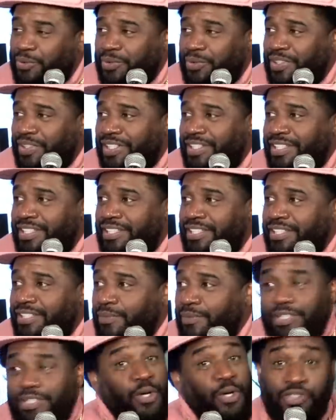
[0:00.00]
through.
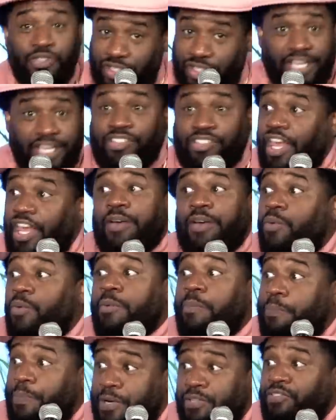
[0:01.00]
When you six eight
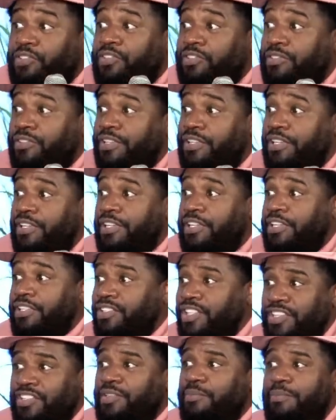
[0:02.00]
with a pussy,
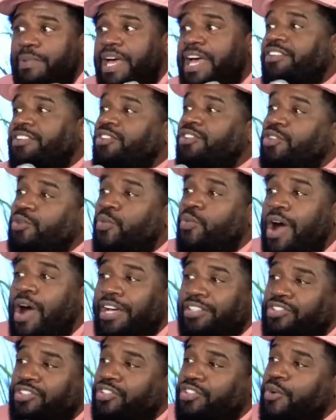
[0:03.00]
just imagine you
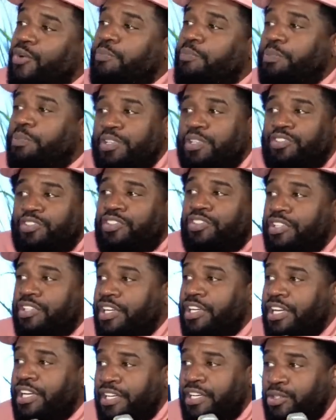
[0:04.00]
washing your
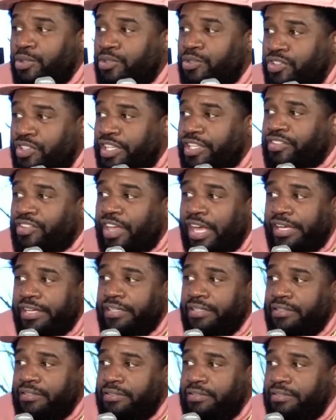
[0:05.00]
pussy and you six
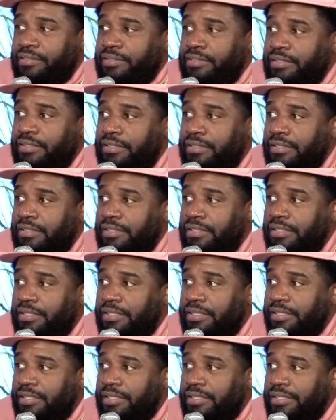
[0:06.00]
eight.
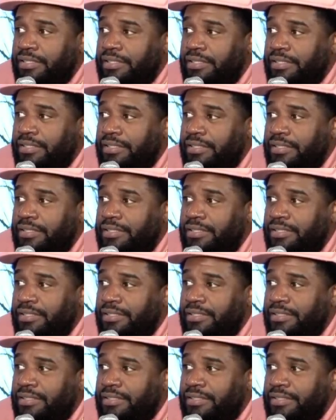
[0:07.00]
How do you know how she just
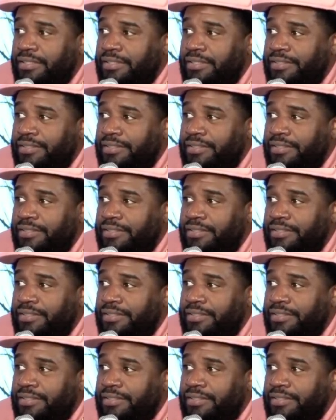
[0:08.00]
as long